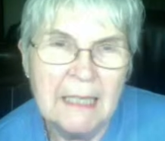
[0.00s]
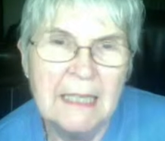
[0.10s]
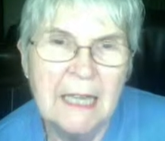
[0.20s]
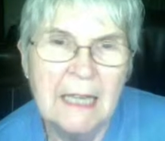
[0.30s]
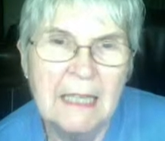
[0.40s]

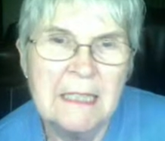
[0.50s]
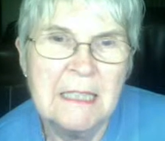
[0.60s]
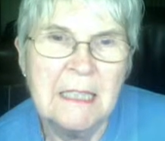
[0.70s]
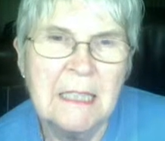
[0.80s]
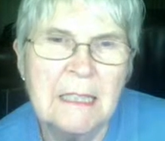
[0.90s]
That
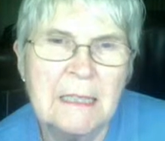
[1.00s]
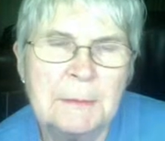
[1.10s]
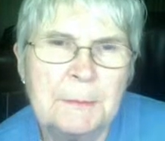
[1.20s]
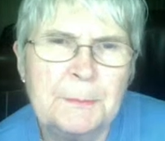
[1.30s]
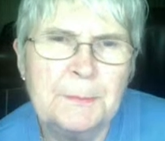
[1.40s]

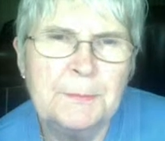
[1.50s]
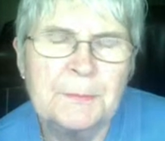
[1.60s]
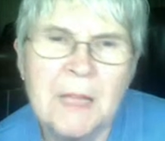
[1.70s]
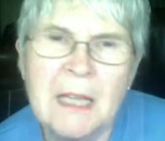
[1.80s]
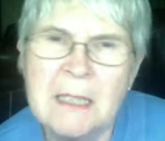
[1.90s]

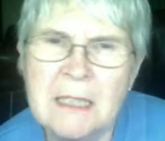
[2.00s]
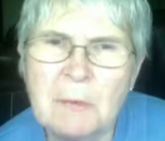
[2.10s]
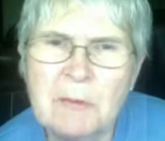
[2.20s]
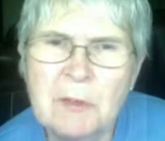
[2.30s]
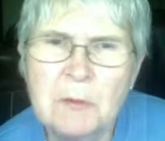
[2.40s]
some
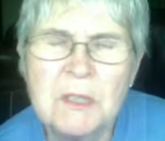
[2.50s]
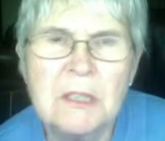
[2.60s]
of you